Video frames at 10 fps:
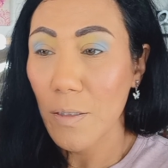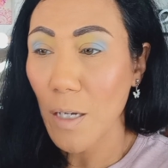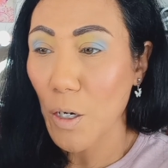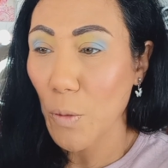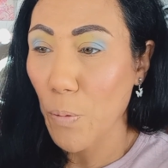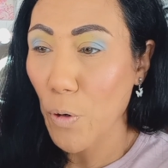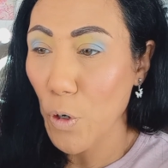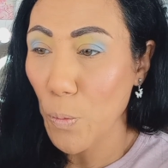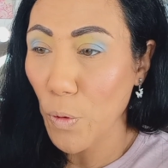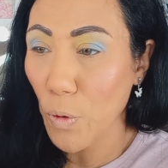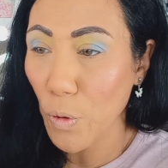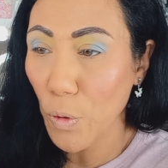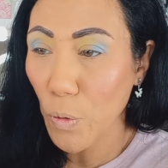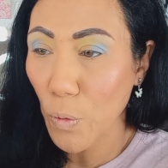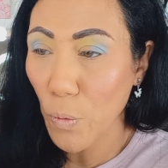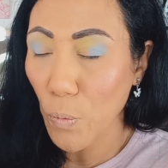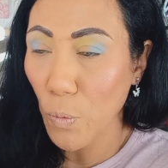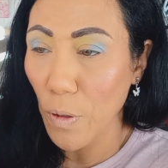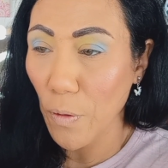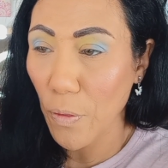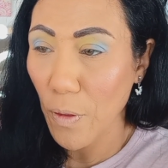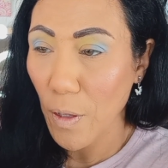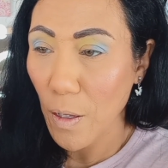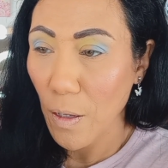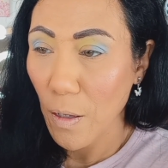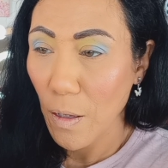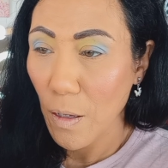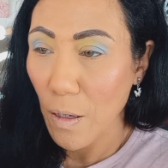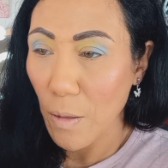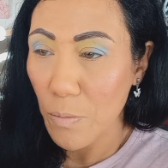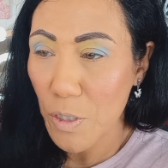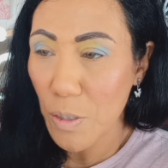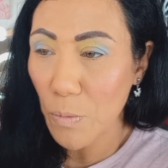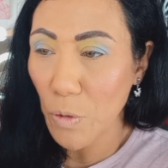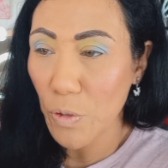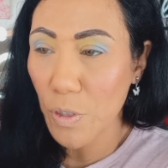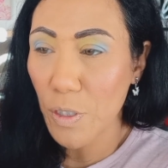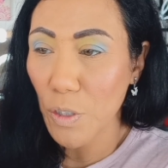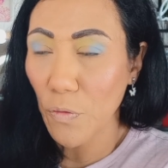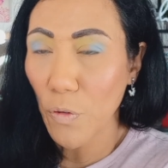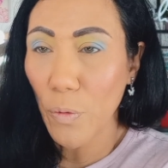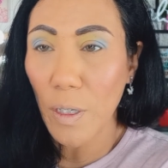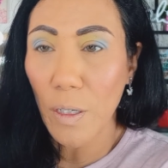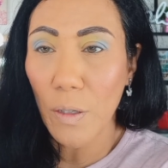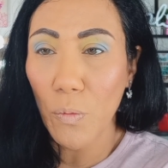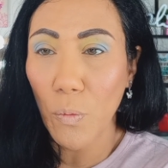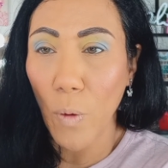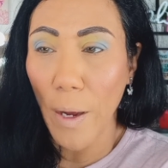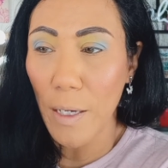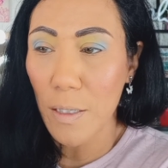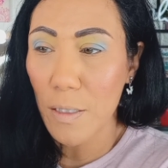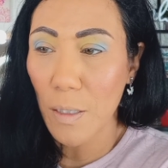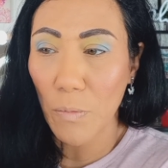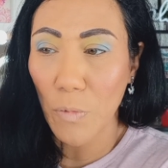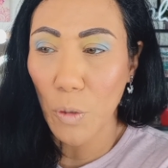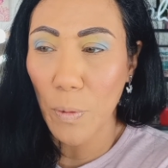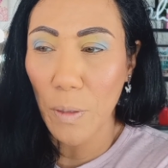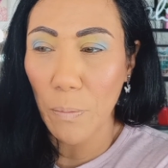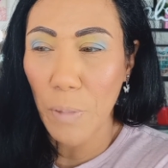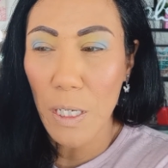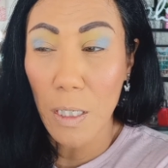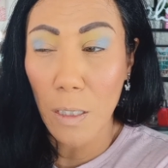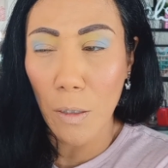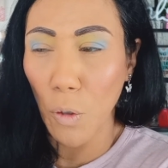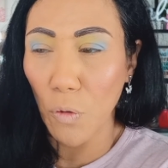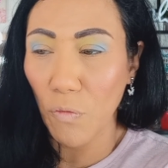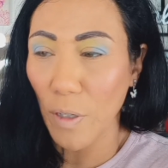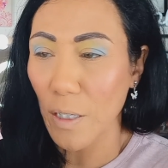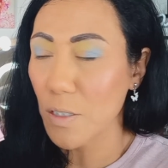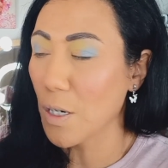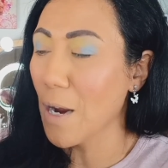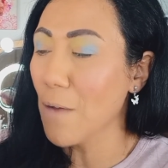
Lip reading: It's like a purple with some little silvery white, some little bit of pinky gold flakes in there.